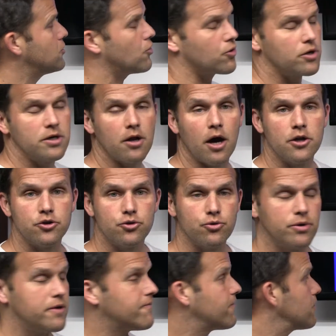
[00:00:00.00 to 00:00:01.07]
or undue
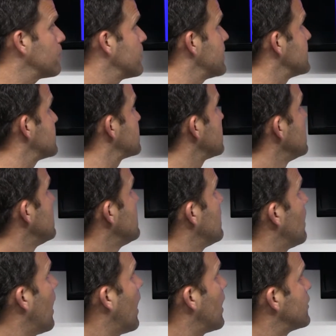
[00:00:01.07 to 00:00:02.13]
influence,
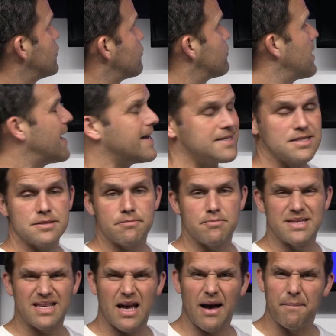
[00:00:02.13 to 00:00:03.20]
duress,
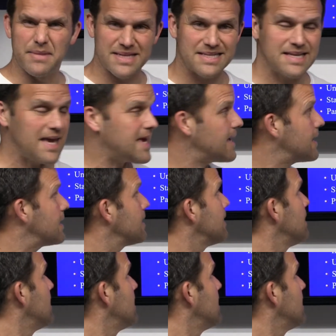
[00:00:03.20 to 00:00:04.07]
a mistake,